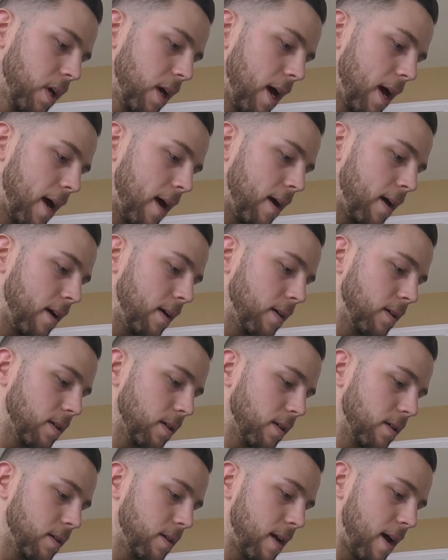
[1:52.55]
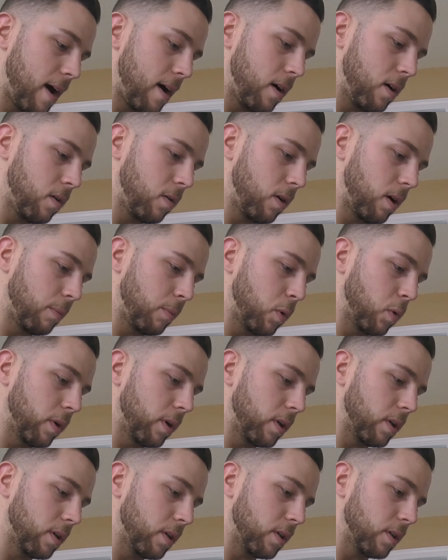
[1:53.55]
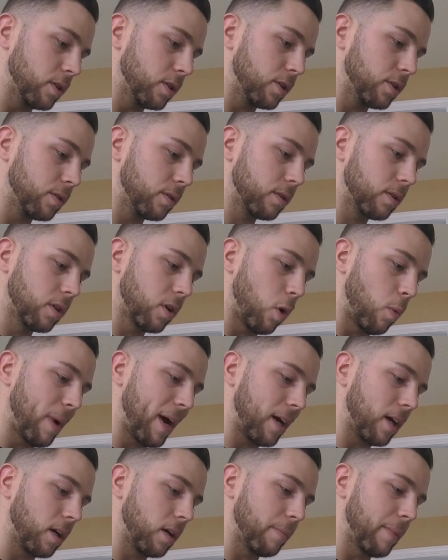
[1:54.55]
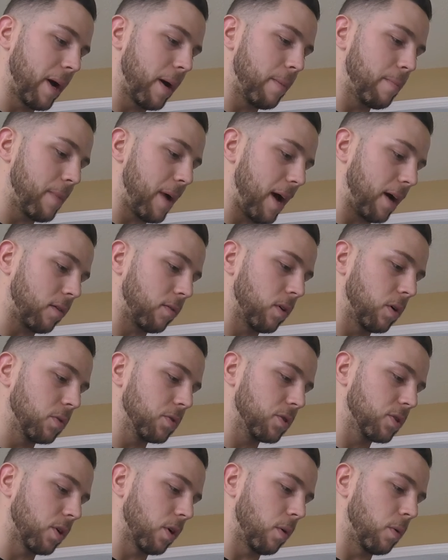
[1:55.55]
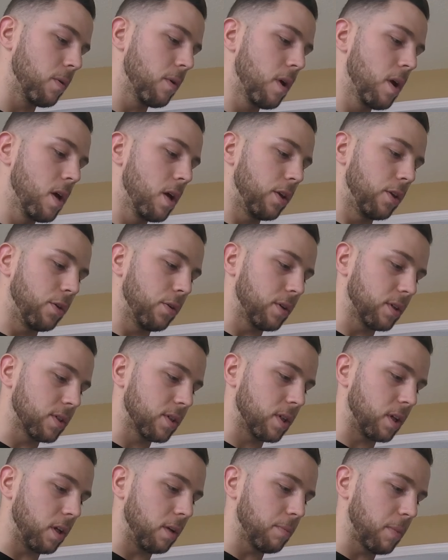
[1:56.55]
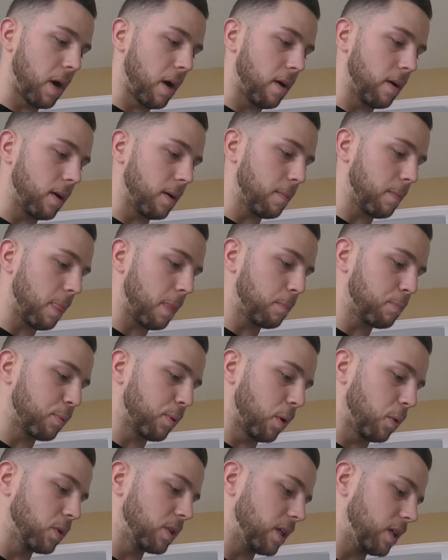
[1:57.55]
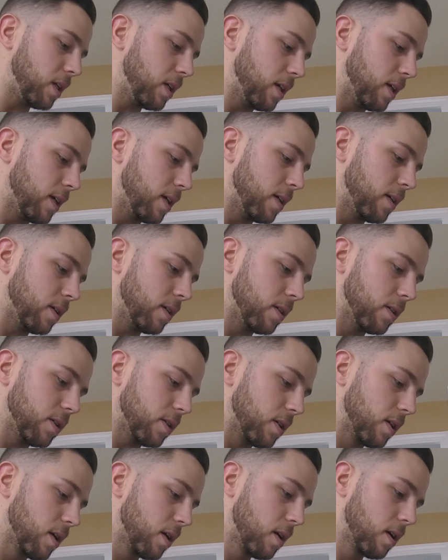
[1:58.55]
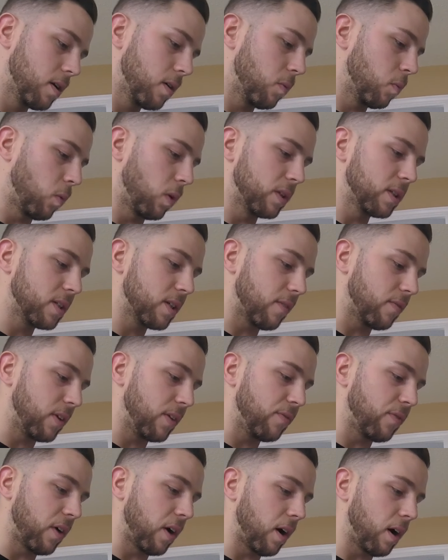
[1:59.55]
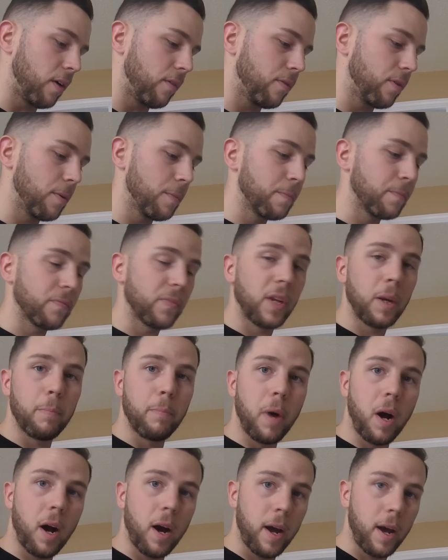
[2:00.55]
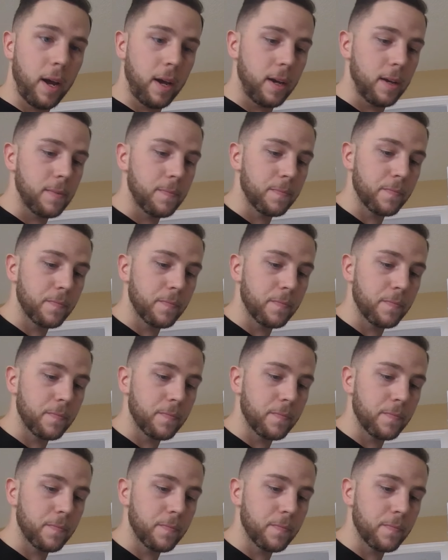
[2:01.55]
and now I'm going to go back into my macros. So you can see my protein is 175, my